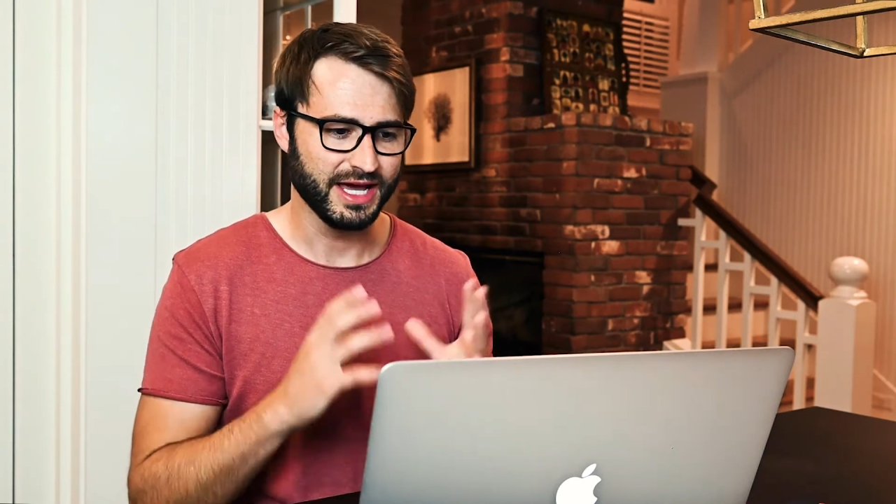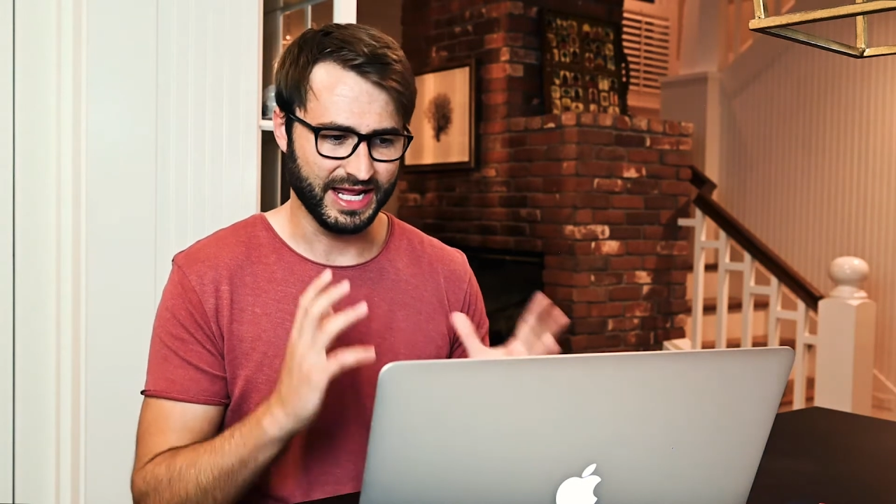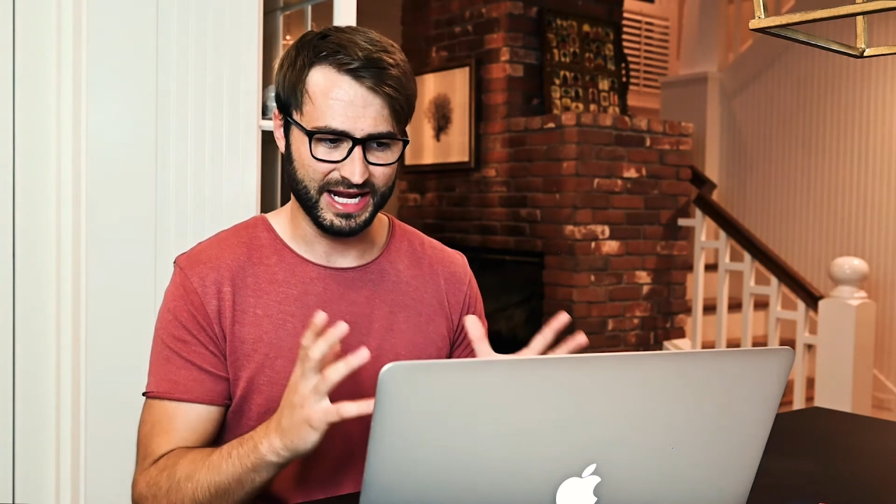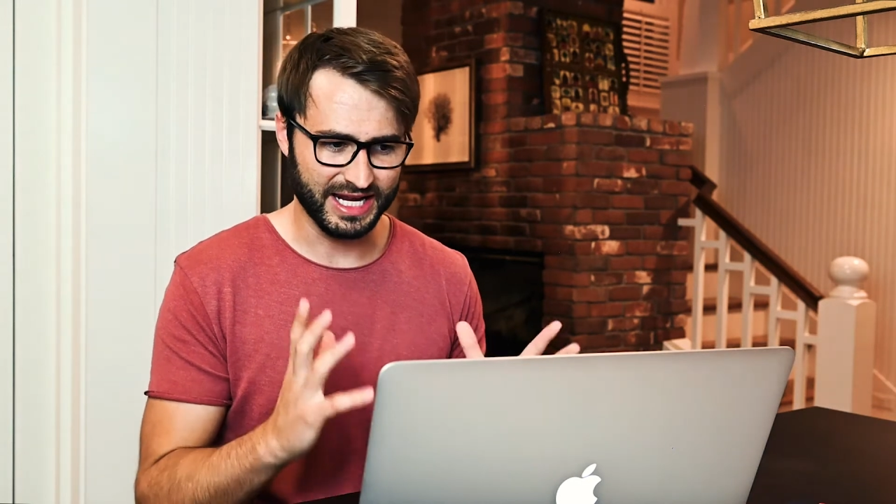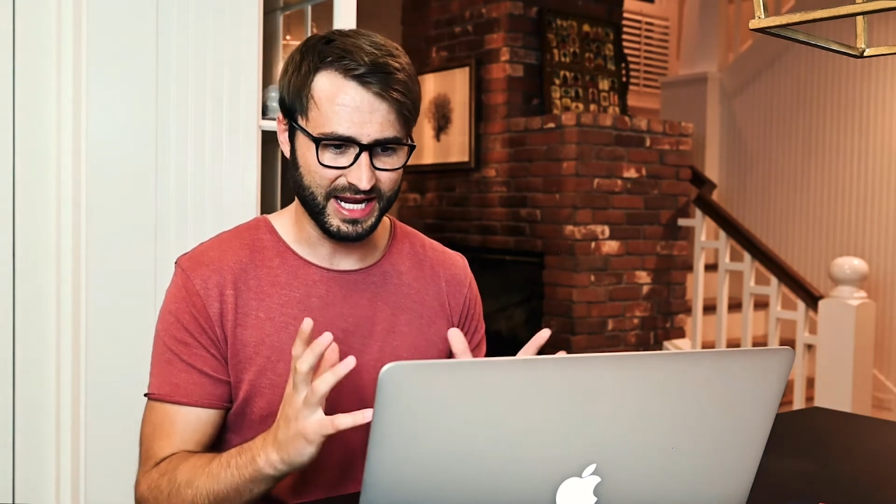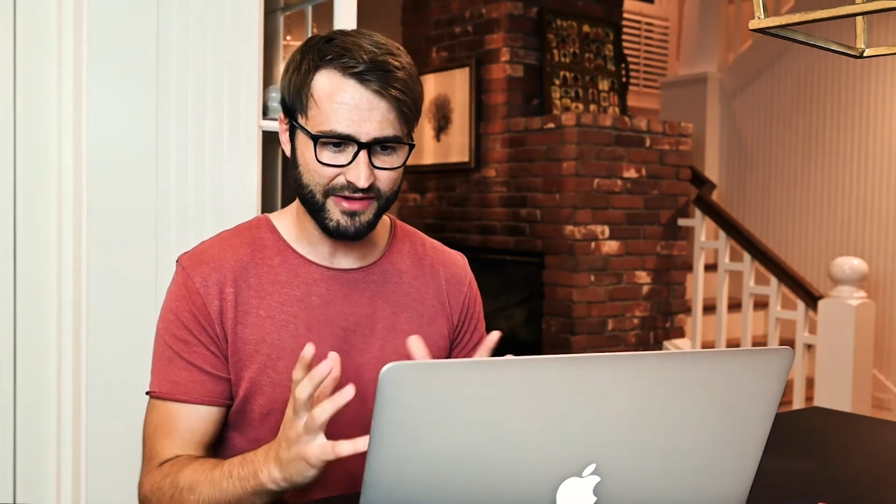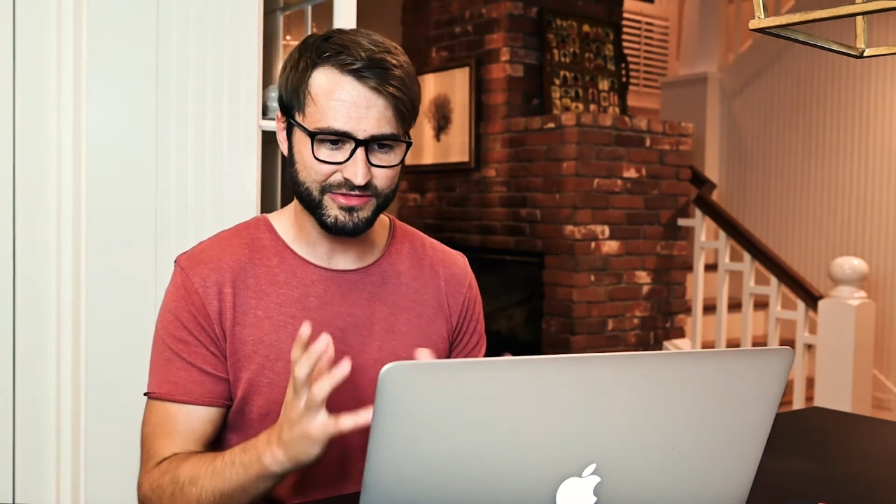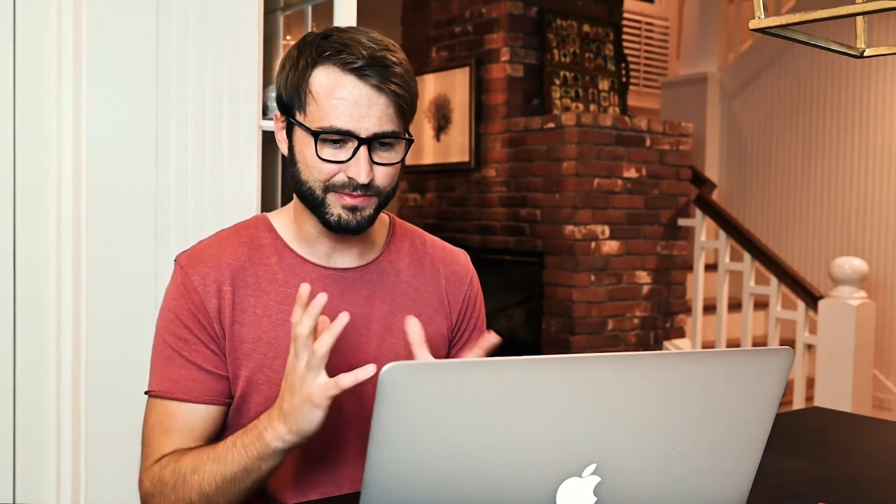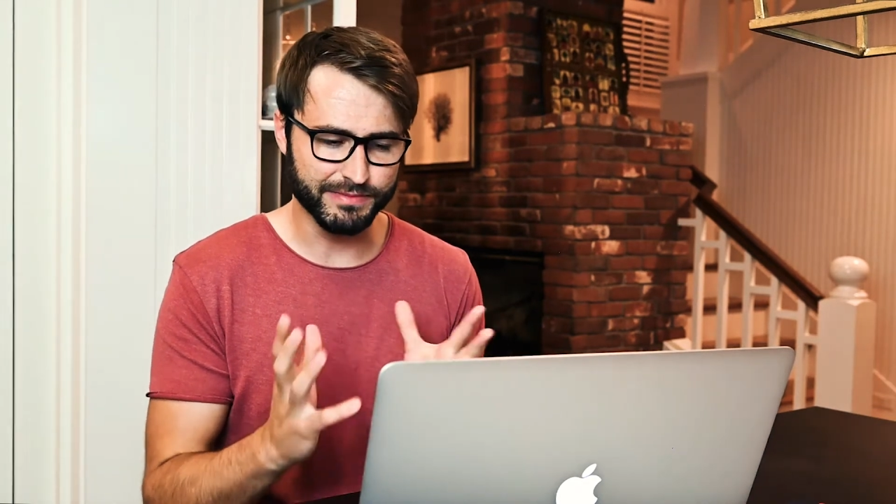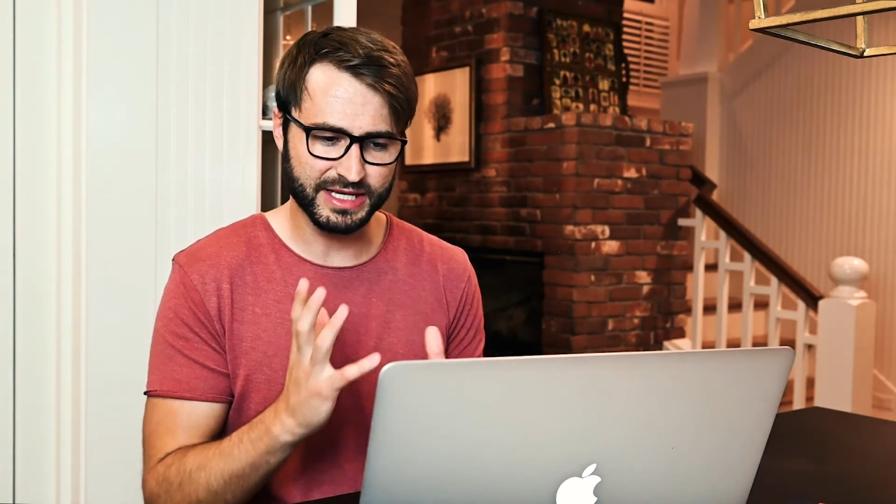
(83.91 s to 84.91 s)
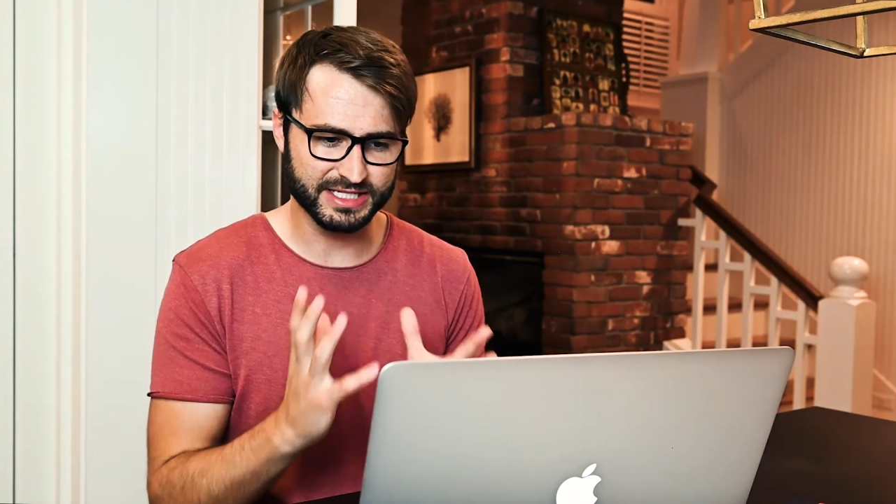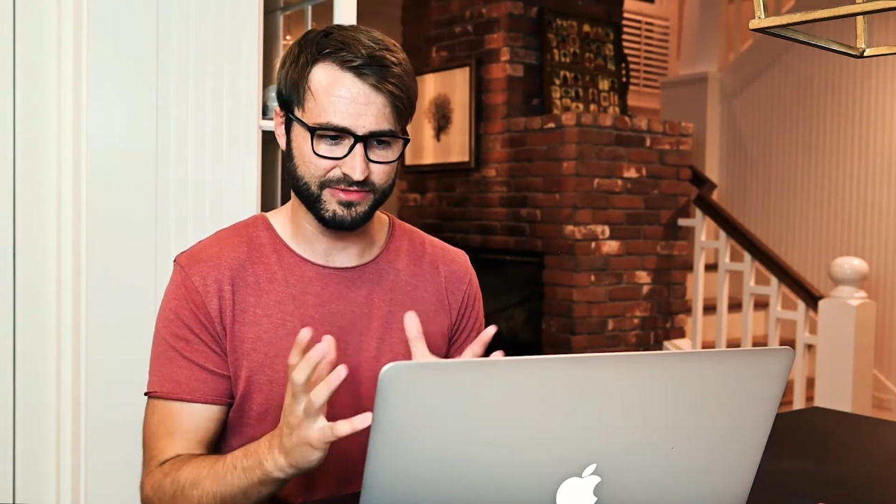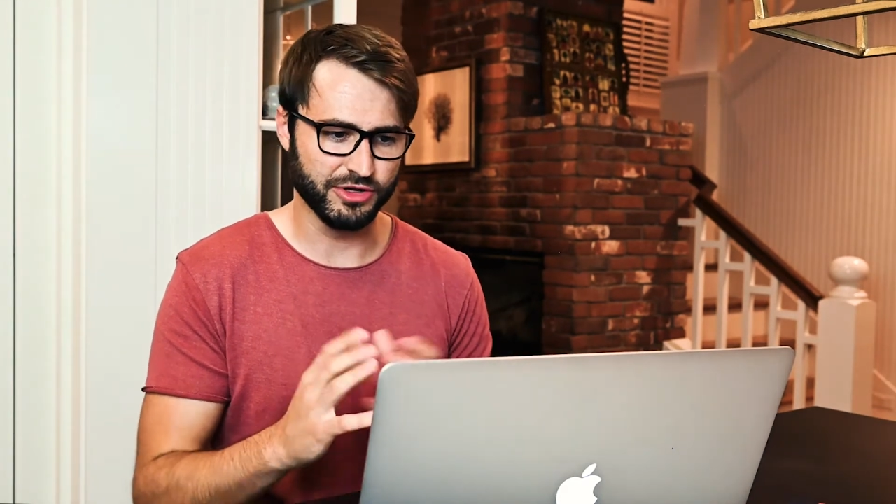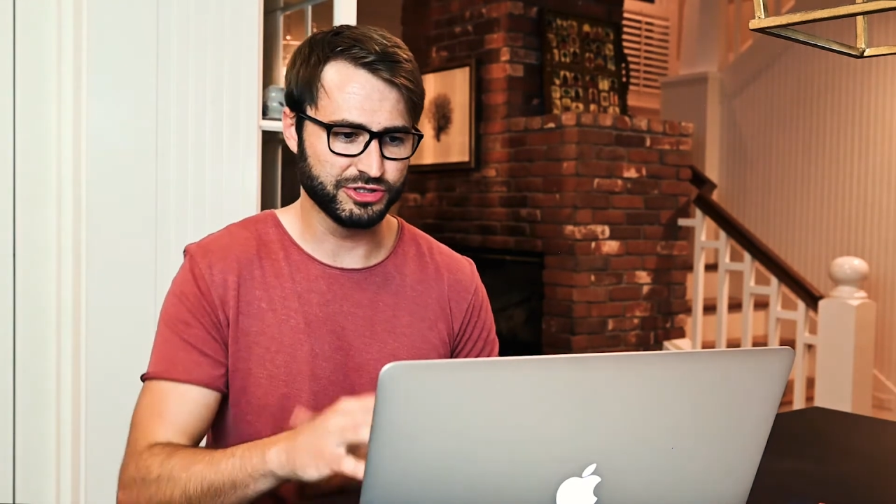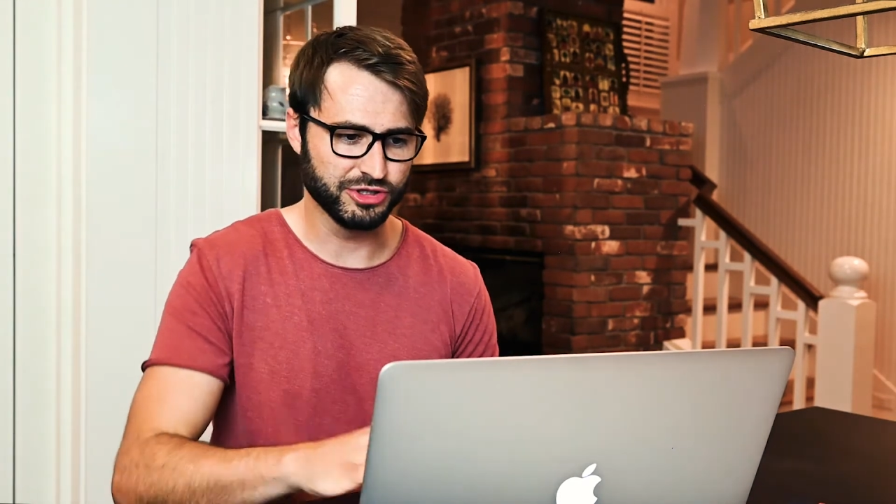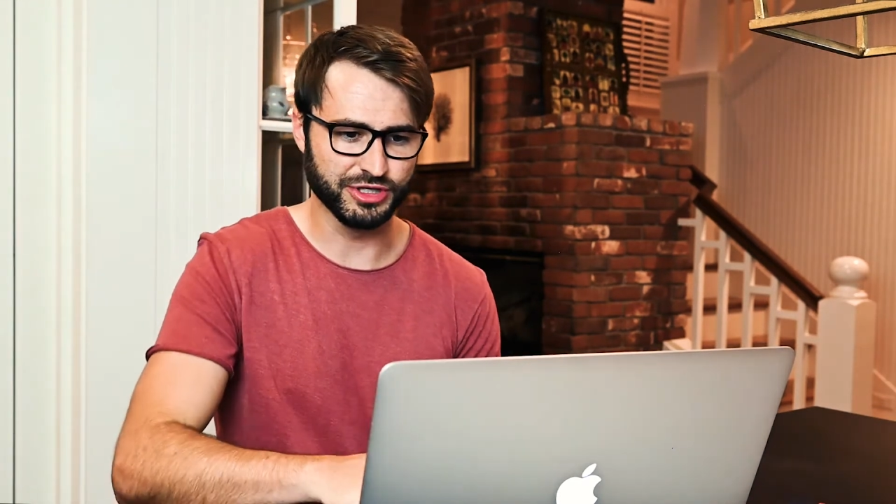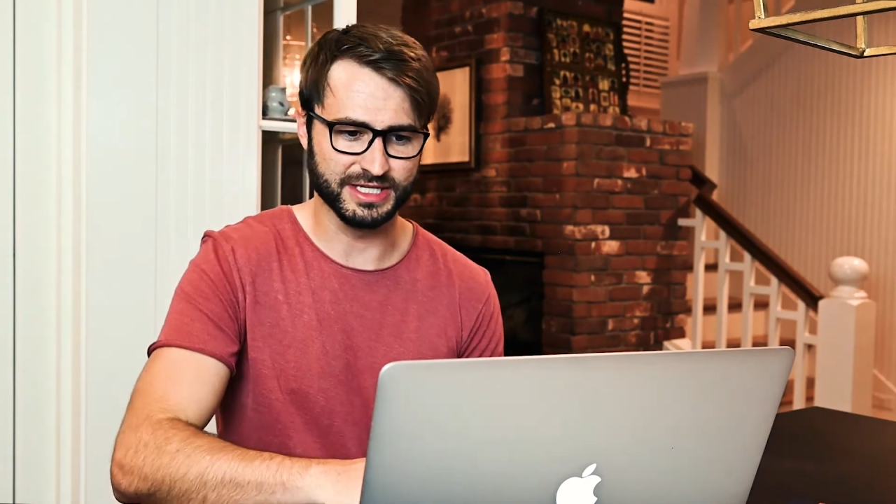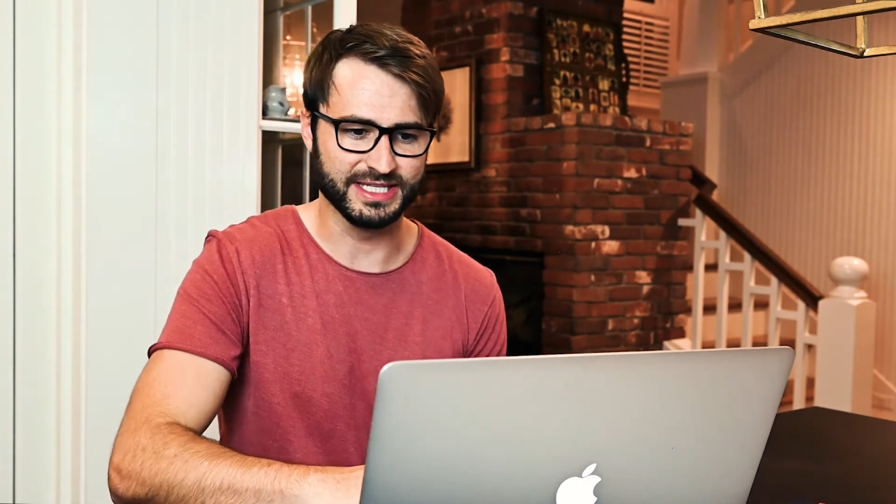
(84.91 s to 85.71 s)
And I love the mix of those two things